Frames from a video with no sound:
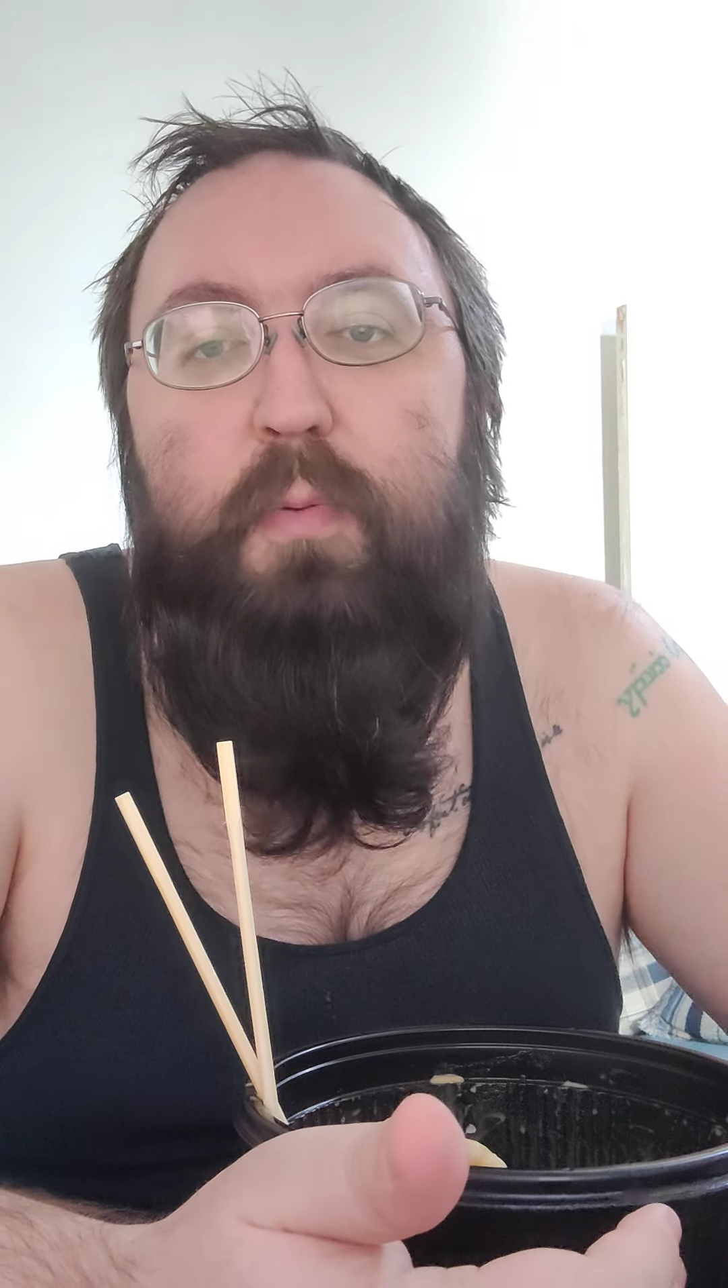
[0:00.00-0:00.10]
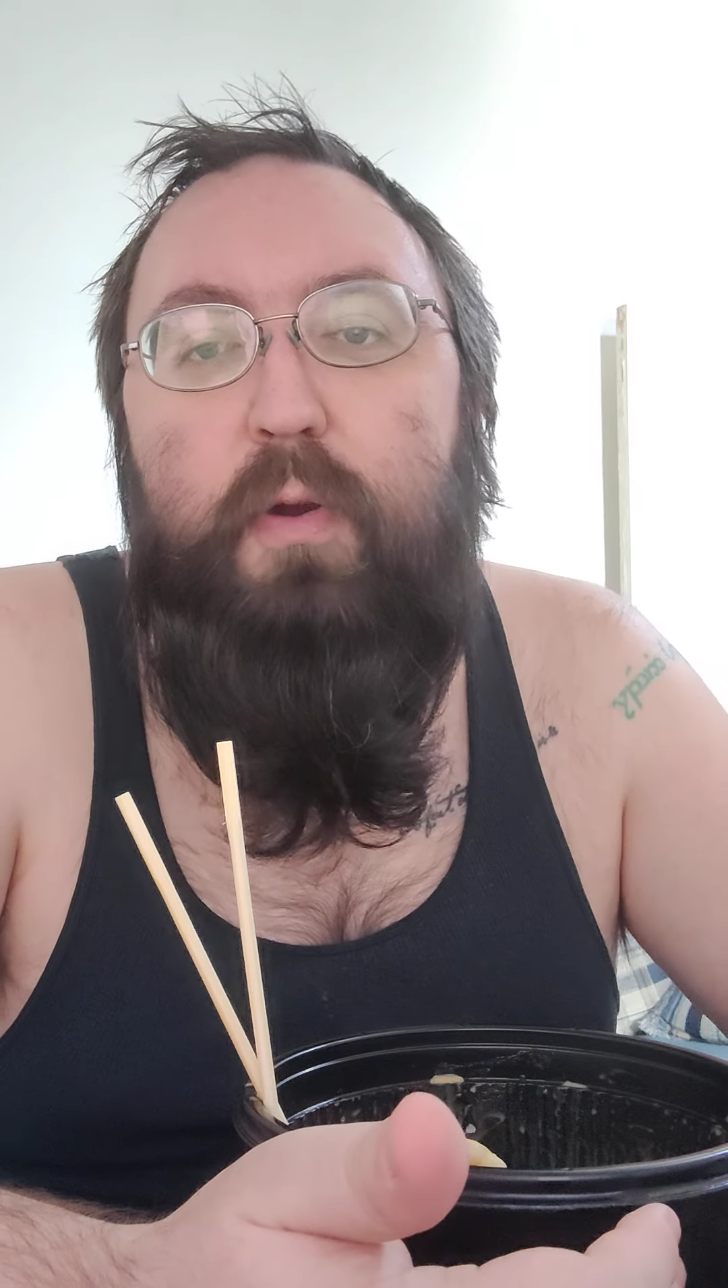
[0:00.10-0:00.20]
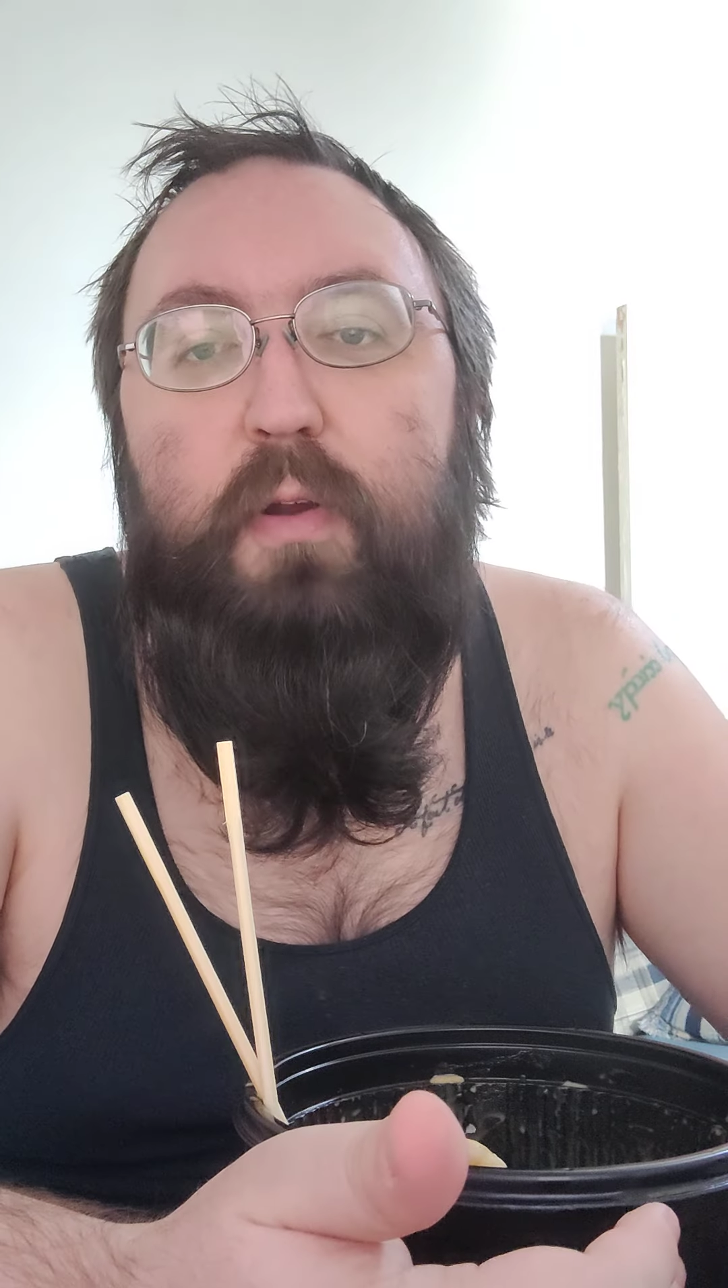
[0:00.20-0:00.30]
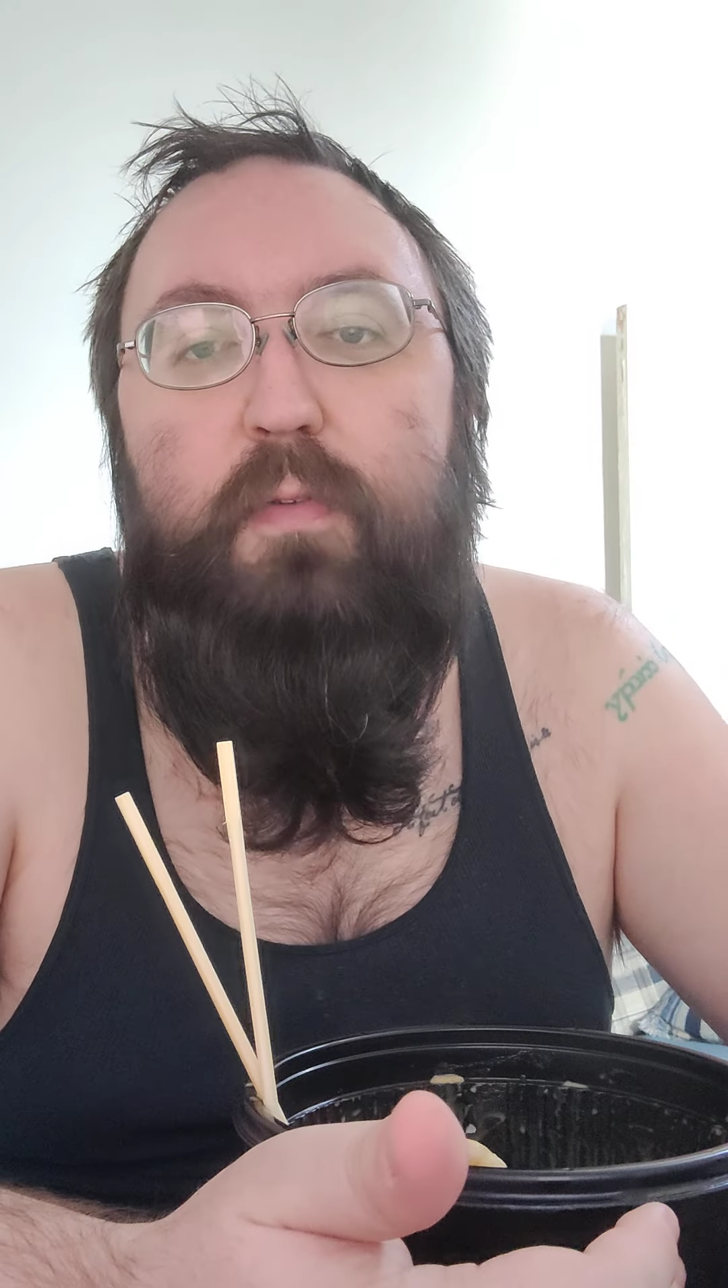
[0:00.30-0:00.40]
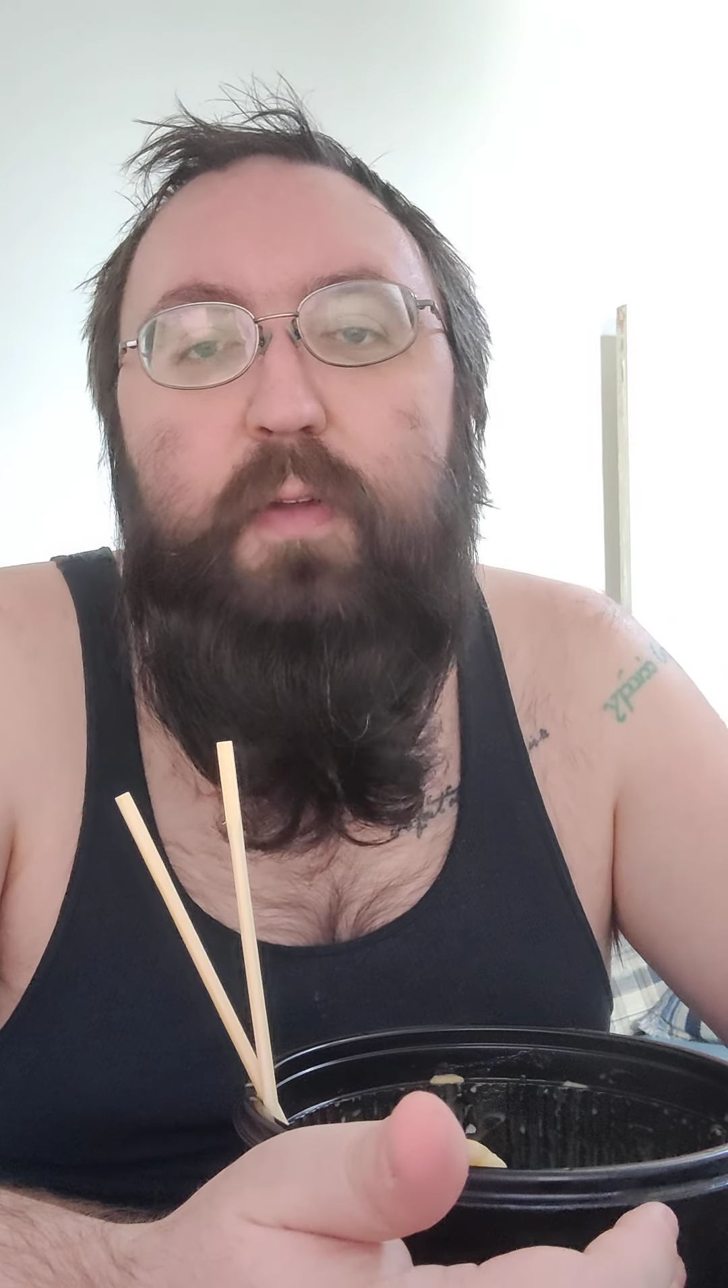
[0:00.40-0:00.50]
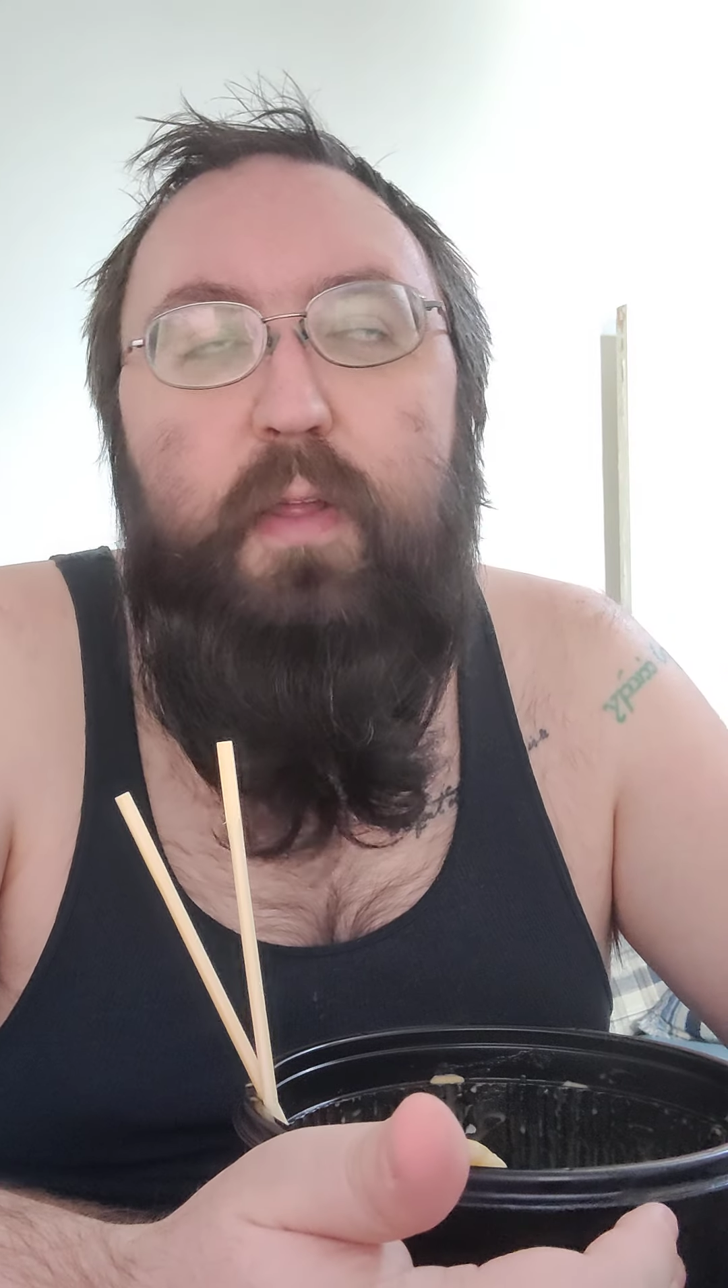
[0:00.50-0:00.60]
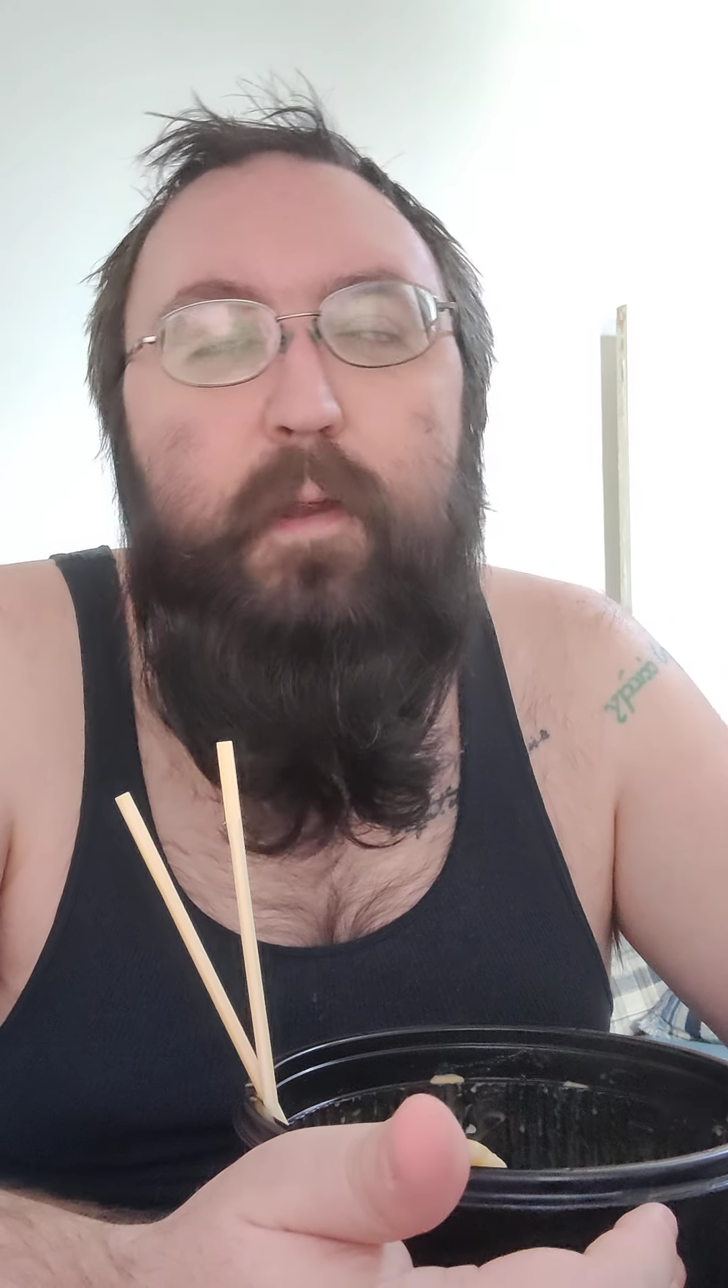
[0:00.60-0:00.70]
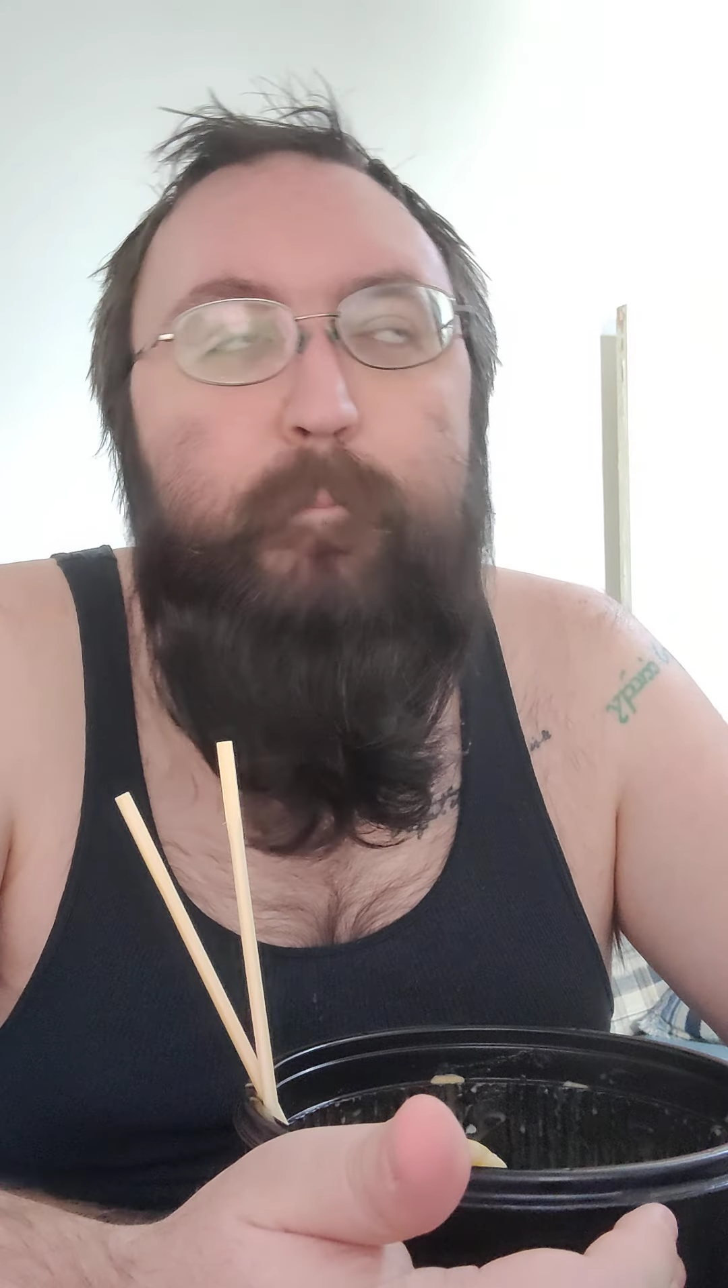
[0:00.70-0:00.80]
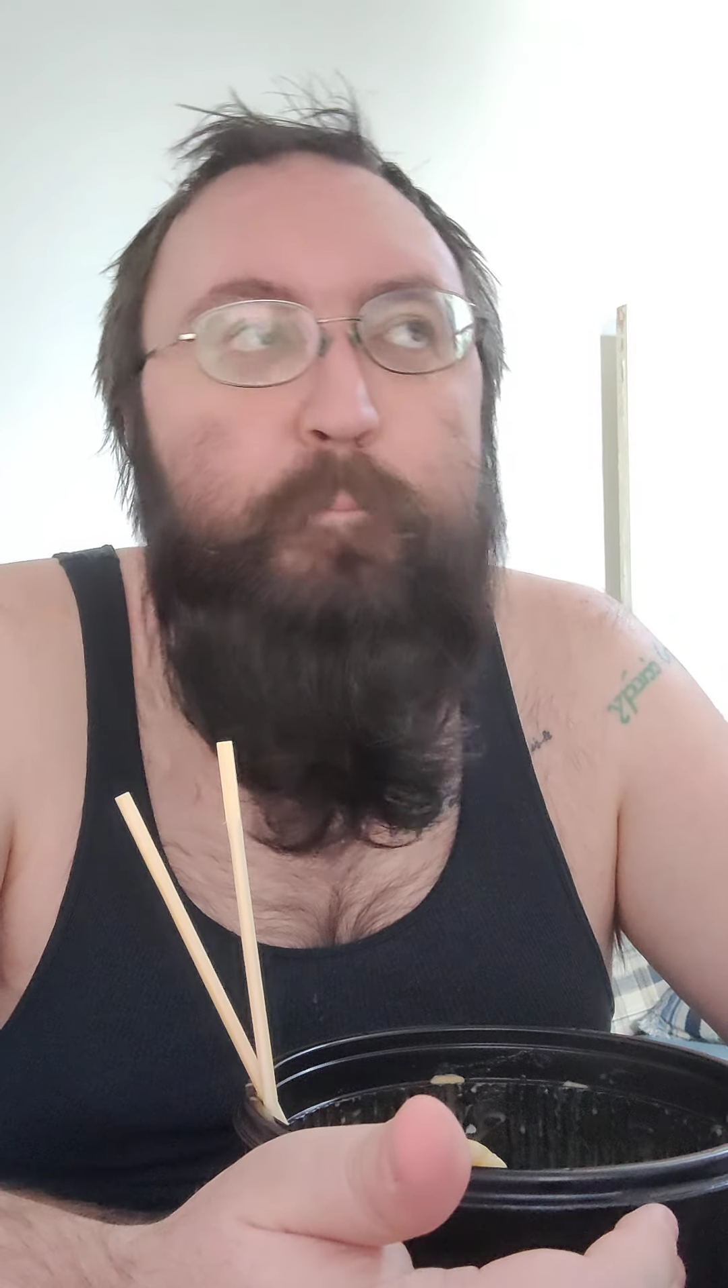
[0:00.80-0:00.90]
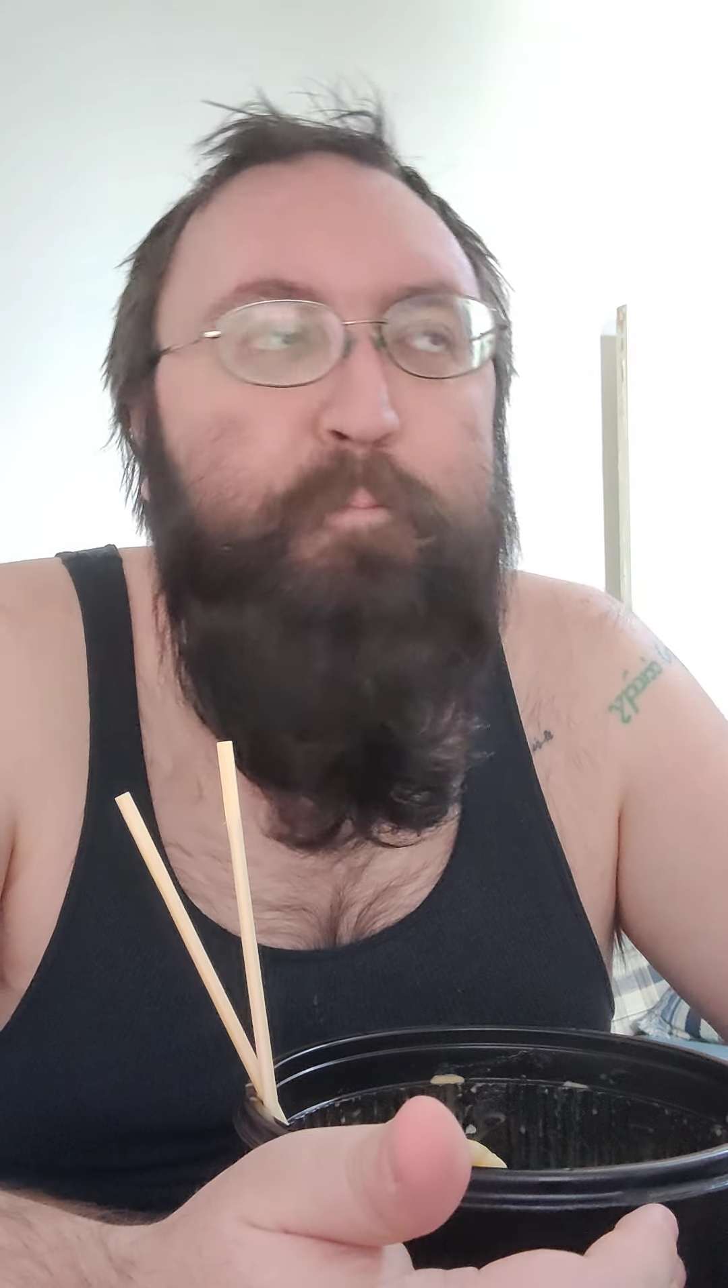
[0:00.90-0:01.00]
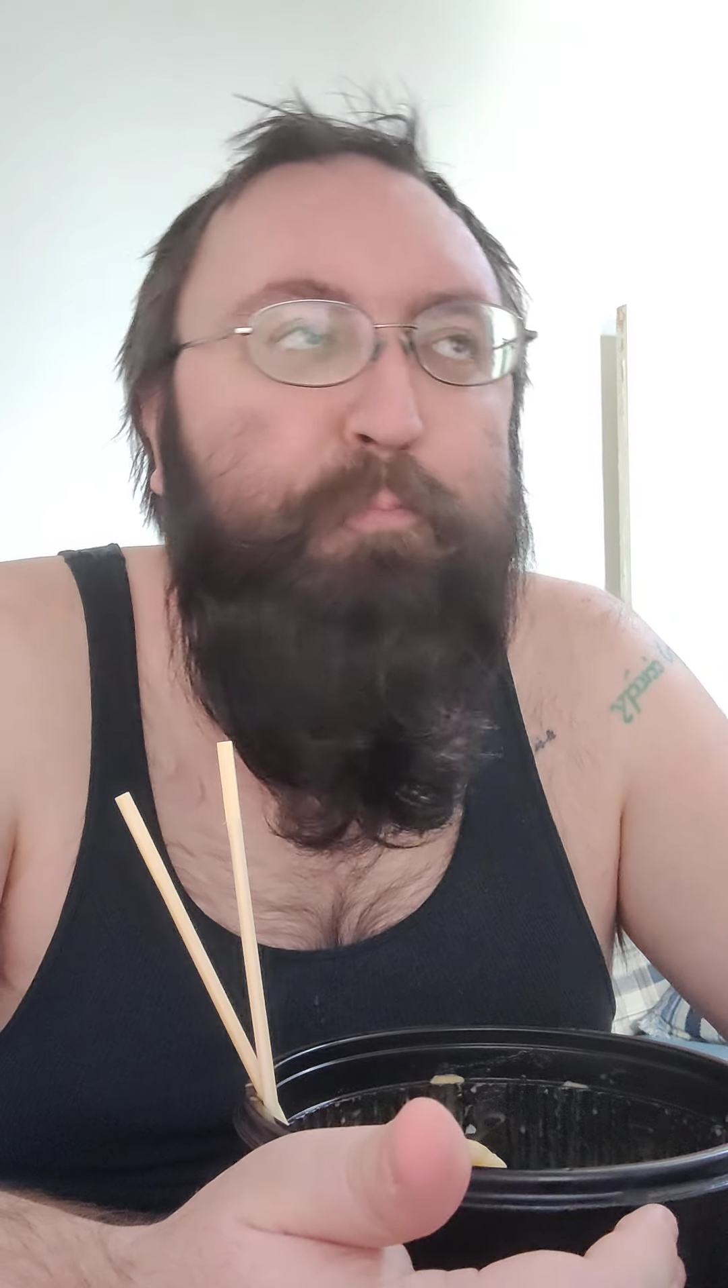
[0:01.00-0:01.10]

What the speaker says: pork filling.